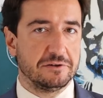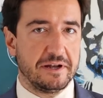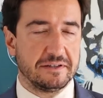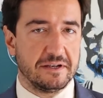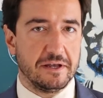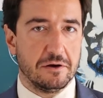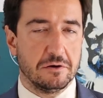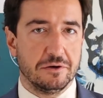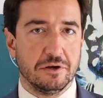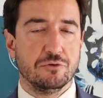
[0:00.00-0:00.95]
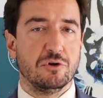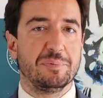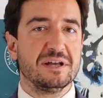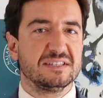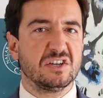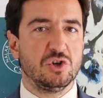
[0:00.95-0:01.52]
greatly on
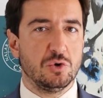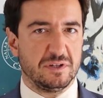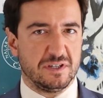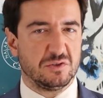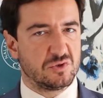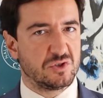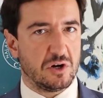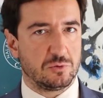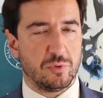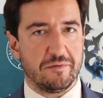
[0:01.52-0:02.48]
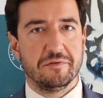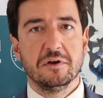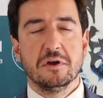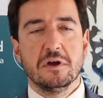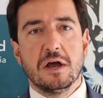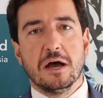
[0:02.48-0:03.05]
European security to start with.
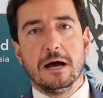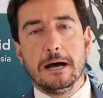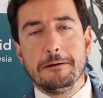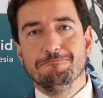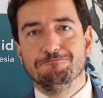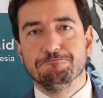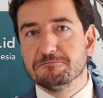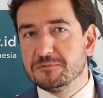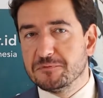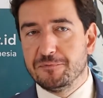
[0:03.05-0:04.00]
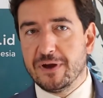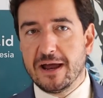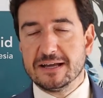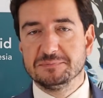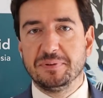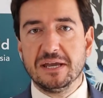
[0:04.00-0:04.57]
There
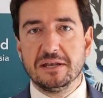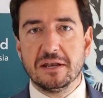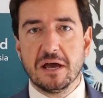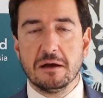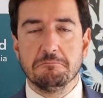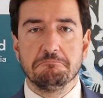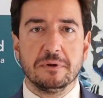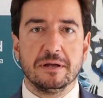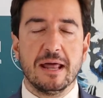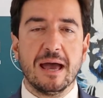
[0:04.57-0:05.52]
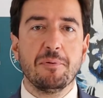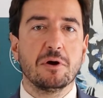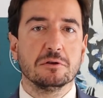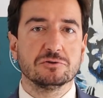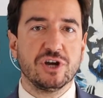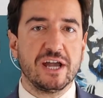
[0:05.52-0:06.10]
has been an
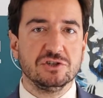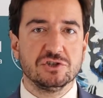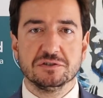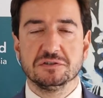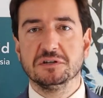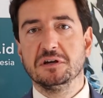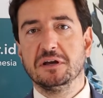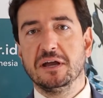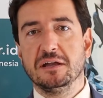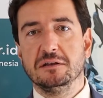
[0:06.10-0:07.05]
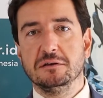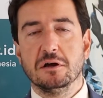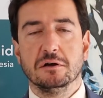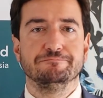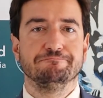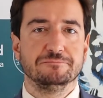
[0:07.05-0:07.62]
epochal changes in
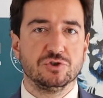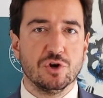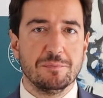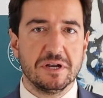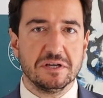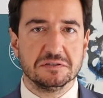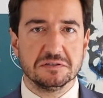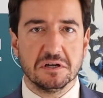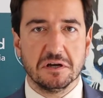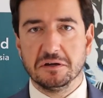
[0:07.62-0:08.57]
Germany's